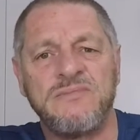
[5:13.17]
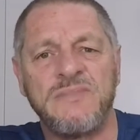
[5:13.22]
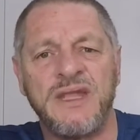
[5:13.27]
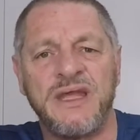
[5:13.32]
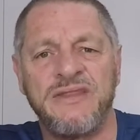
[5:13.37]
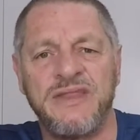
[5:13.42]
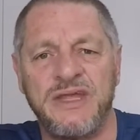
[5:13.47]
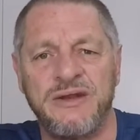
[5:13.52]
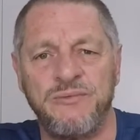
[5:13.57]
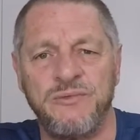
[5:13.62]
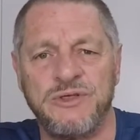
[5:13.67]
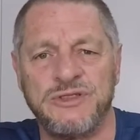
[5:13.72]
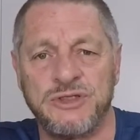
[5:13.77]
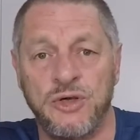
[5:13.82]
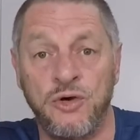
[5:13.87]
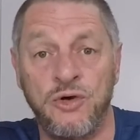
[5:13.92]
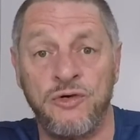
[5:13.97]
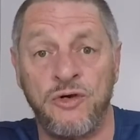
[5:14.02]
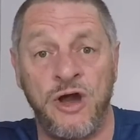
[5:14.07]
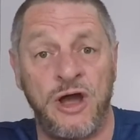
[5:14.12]
that was
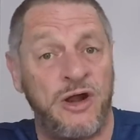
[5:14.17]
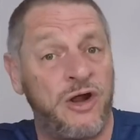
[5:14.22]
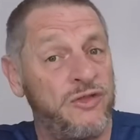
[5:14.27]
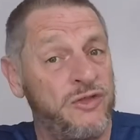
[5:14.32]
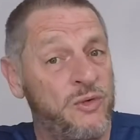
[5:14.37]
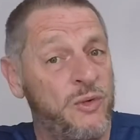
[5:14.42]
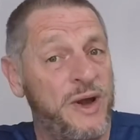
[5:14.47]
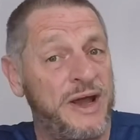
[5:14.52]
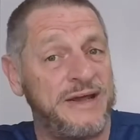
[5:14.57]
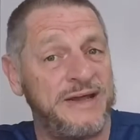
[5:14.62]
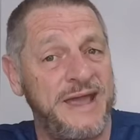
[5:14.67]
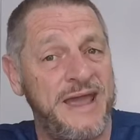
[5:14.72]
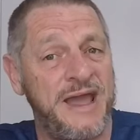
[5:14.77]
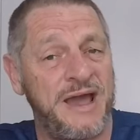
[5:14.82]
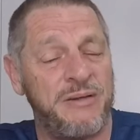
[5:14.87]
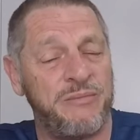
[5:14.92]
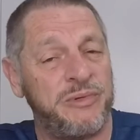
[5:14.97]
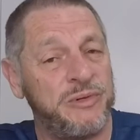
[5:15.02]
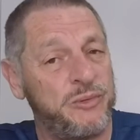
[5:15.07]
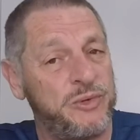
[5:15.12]
all right on the way
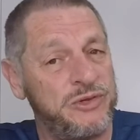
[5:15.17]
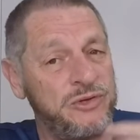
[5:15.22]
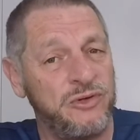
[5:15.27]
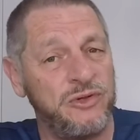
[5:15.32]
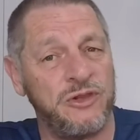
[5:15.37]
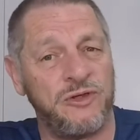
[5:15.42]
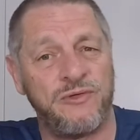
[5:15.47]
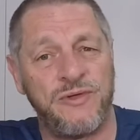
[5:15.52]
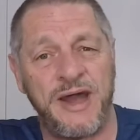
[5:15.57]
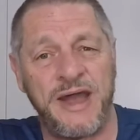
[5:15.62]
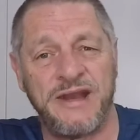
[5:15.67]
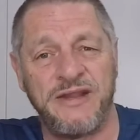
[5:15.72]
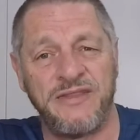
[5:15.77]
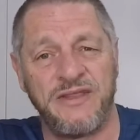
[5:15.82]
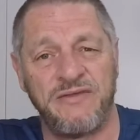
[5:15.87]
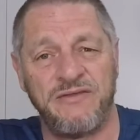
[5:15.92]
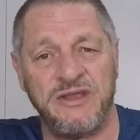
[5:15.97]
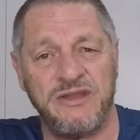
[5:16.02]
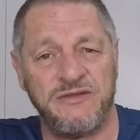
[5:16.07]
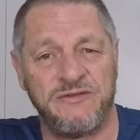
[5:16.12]
down, but with all the rain
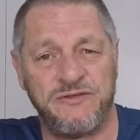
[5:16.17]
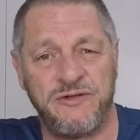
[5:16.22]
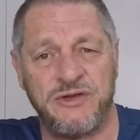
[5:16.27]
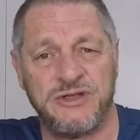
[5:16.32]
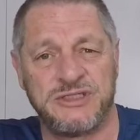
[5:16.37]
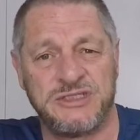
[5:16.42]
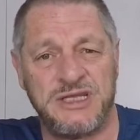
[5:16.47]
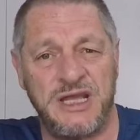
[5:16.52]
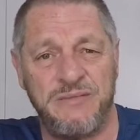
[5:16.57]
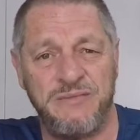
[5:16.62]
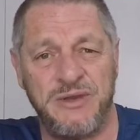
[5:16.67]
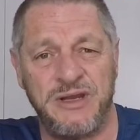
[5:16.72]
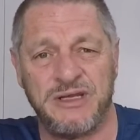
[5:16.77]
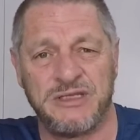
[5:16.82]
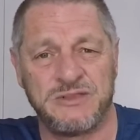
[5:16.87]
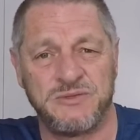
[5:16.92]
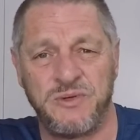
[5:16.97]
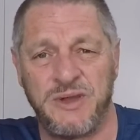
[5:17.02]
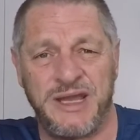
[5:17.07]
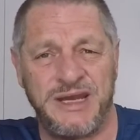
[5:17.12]
in the first 10
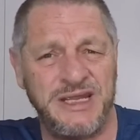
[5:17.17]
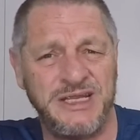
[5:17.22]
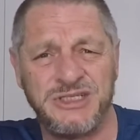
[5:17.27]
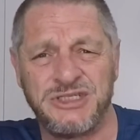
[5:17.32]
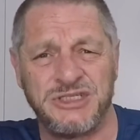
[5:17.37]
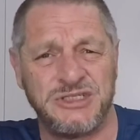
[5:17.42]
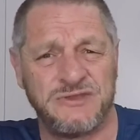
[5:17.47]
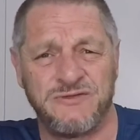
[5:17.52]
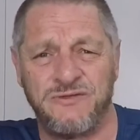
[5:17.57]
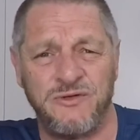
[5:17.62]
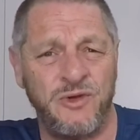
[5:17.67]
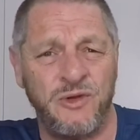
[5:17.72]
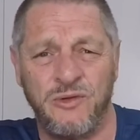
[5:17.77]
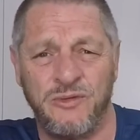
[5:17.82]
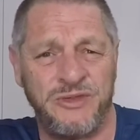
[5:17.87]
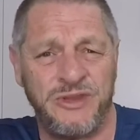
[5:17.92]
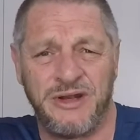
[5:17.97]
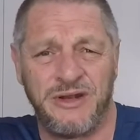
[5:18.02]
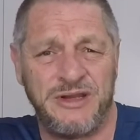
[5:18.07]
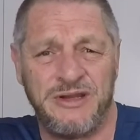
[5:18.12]
minutes, we had inches fall
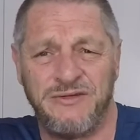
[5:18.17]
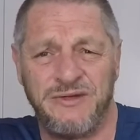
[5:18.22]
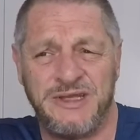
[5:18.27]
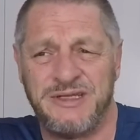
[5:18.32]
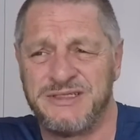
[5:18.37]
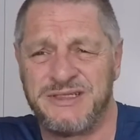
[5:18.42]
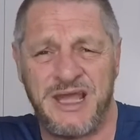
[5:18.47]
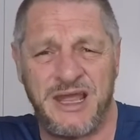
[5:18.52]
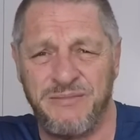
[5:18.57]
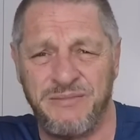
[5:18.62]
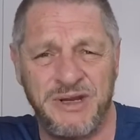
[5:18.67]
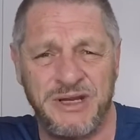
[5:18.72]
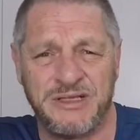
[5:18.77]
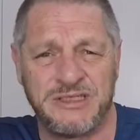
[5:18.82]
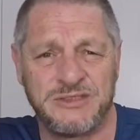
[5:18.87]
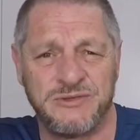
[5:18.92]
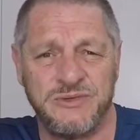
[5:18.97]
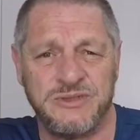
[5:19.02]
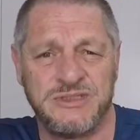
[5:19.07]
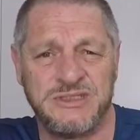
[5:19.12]
in 10
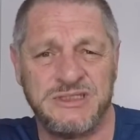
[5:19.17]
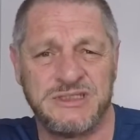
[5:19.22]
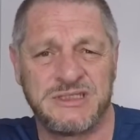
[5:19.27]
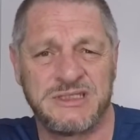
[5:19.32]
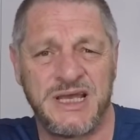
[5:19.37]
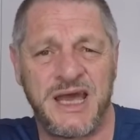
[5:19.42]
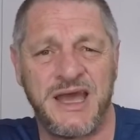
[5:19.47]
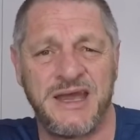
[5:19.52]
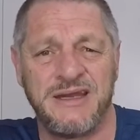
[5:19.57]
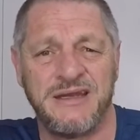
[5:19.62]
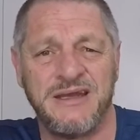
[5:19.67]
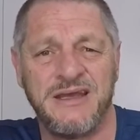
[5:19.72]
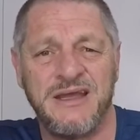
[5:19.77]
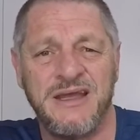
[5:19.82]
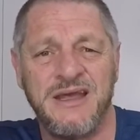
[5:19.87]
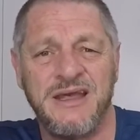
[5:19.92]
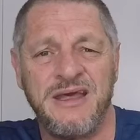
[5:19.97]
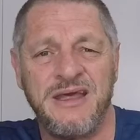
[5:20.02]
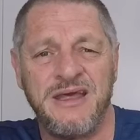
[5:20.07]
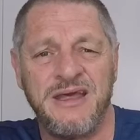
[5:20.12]
minutes. It was insane.
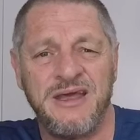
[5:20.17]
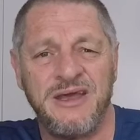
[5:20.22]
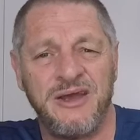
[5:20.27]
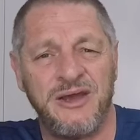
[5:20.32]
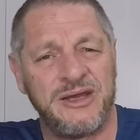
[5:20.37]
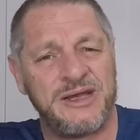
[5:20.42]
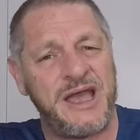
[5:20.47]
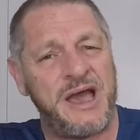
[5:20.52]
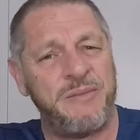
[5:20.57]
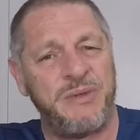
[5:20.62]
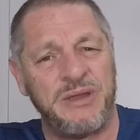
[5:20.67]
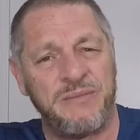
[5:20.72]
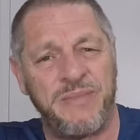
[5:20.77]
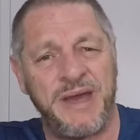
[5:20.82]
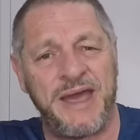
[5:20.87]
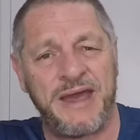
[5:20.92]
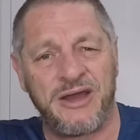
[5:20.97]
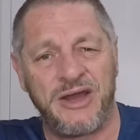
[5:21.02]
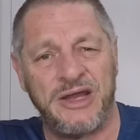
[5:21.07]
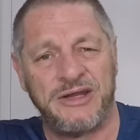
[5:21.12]
Coming
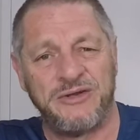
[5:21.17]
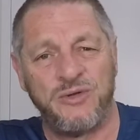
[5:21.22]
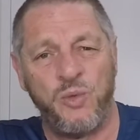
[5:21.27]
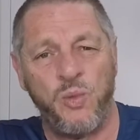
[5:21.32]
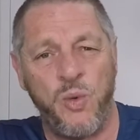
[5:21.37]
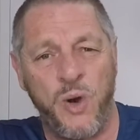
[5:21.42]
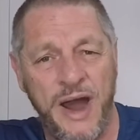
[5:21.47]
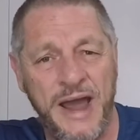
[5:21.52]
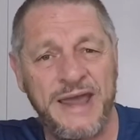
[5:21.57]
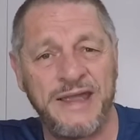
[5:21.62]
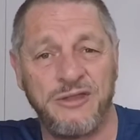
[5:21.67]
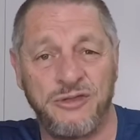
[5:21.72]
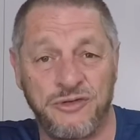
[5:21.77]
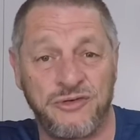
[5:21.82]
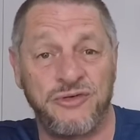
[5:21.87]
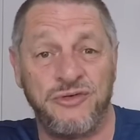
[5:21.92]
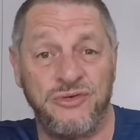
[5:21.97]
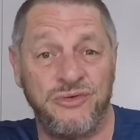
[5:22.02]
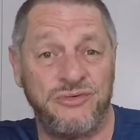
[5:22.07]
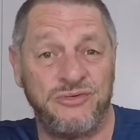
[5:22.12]
back, I had to wade
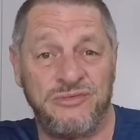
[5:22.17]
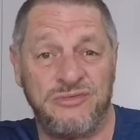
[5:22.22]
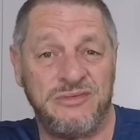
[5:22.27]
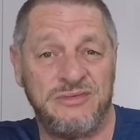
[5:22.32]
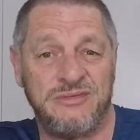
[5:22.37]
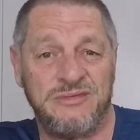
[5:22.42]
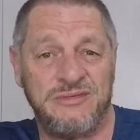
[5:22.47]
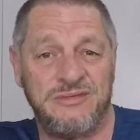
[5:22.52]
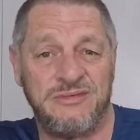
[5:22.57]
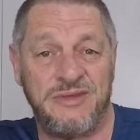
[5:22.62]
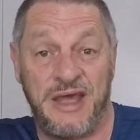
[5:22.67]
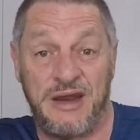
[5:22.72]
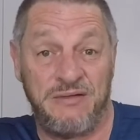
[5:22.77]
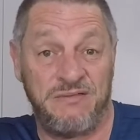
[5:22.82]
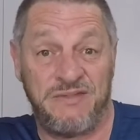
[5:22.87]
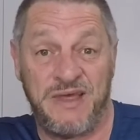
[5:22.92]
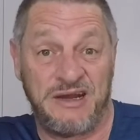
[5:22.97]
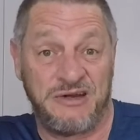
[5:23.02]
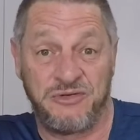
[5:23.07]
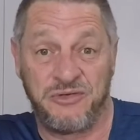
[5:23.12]
through
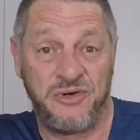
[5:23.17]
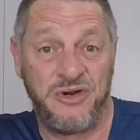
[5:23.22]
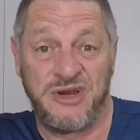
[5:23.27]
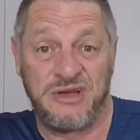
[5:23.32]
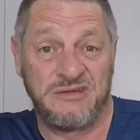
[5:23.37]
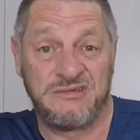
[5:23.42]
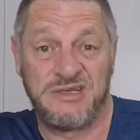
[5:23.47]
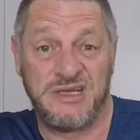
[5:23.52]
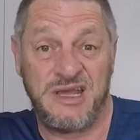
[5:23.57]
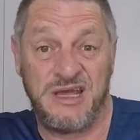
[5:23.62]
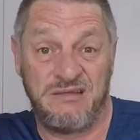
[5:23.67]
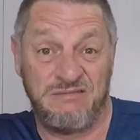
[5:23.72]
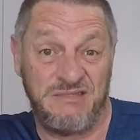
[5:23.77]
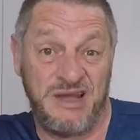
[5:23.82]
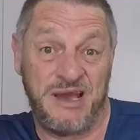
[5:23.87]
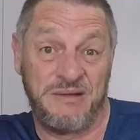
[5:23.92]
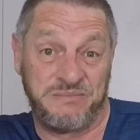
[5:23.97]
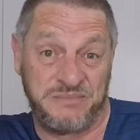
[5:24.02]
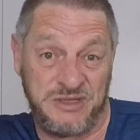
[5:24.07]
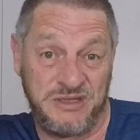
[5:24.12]
that creek to get
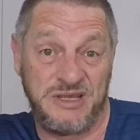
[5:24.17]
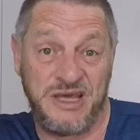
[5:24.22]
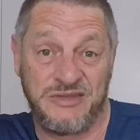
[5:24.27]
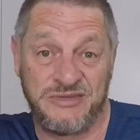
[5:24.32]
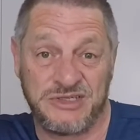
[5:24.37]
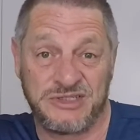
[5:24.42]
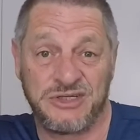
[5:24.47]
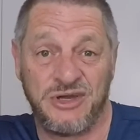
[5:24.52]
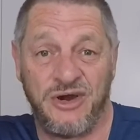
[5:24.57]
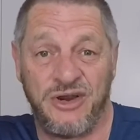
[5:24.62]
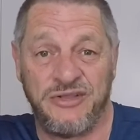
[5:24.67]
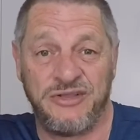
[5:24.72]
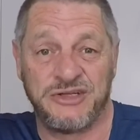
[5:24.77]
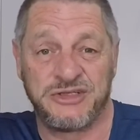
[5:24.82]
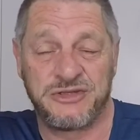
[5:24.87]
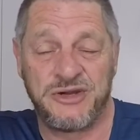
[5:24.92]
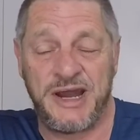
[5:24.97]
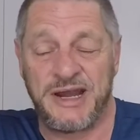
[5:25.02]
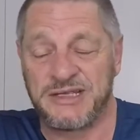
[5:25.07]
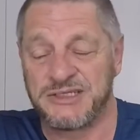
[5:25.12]
up to the other side of the
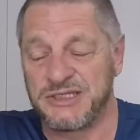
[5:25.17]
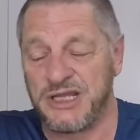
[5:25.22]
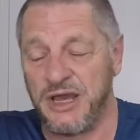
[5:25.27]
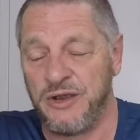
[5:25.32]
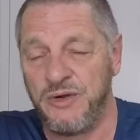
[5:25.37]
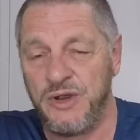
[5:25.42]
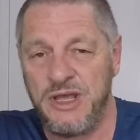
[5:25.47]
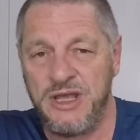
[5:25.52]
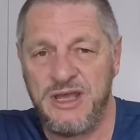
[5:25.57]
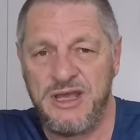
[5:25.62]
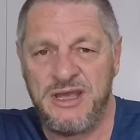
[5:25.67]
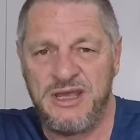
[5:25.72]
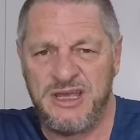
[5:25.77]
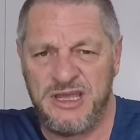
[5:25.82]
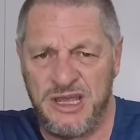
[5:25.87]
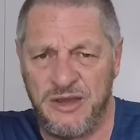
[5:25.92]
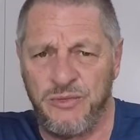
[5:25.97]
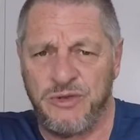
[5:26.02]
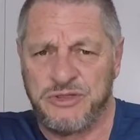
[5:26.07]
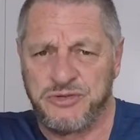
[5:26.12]
track. So
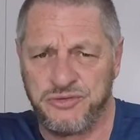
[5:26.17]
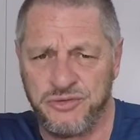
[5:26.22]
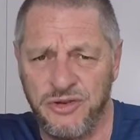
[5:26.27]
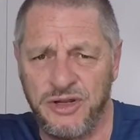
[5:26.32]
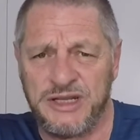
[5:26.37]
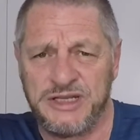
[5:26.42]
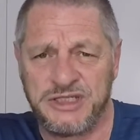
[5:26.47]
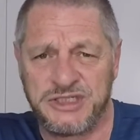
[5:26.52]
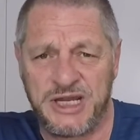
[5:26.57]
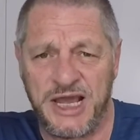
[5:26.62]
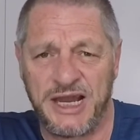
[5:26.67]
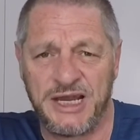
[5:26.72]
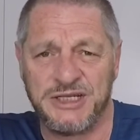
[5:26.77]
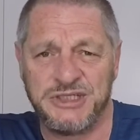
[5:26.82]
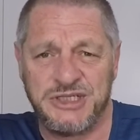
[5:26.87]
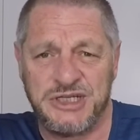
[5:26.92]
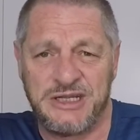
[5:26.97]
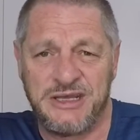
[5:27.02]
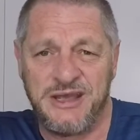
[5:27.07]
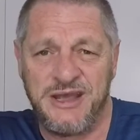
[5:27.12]
it was really
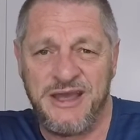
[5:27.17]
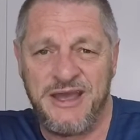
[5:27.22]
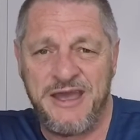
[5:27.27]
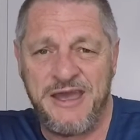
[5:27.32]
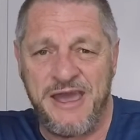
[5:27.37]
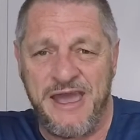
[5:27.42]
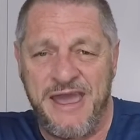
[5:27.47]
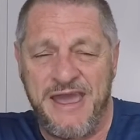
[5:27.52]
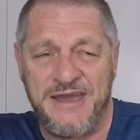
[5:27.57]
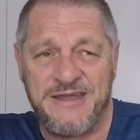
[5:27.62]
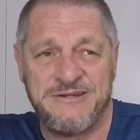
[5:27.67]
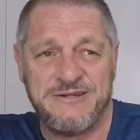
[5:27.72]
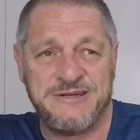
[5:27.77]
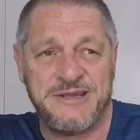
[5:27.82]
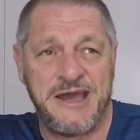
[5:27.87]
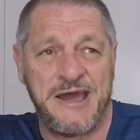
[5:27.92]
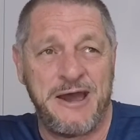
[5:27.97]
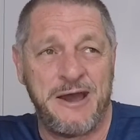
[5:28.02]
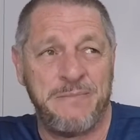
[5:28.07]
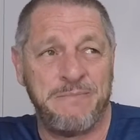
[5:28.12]
challenging.
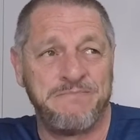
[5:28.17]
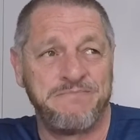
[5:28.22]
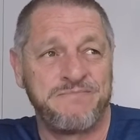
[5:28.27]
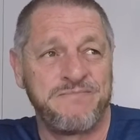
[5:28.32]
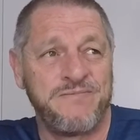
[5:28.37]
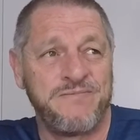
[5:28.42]
And